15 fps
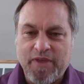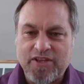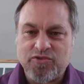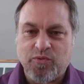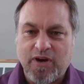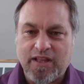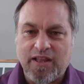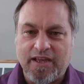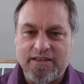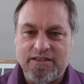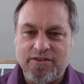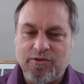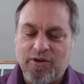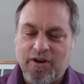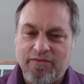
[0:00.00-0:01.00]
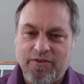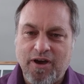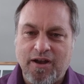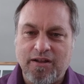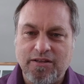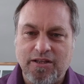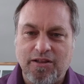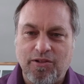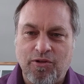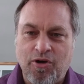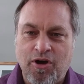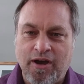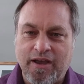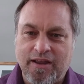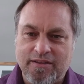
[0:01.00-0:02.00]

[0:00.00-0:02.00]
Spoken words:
That's what I'd like to do. And I've gone a little long.